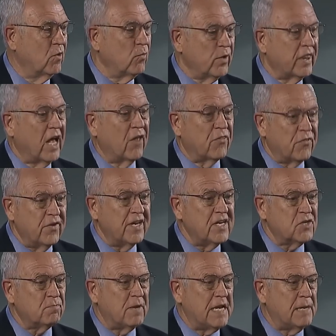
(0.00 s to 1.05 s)
without
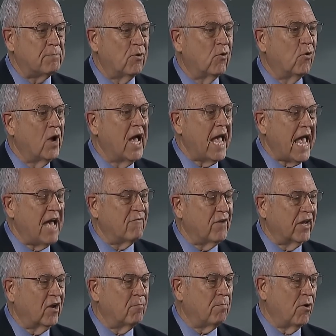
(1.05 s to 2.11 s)
these people
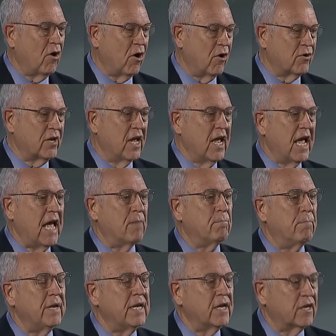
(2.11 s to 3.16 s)
having a part
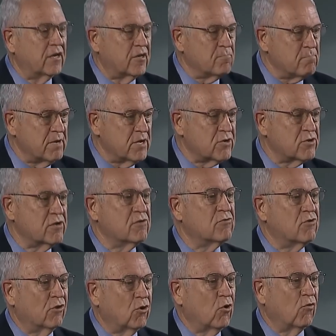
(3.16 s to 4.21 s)
and being
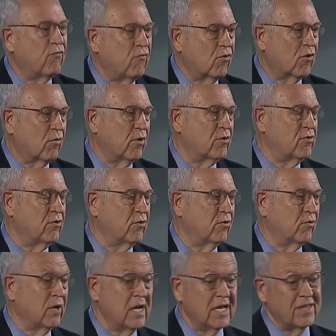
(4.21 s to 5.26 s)
commissioned to go forward
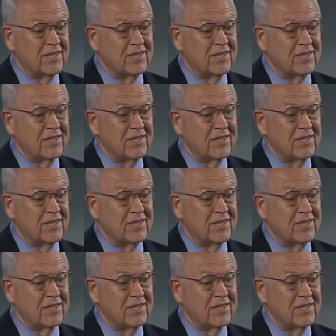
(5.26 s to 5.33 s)
too.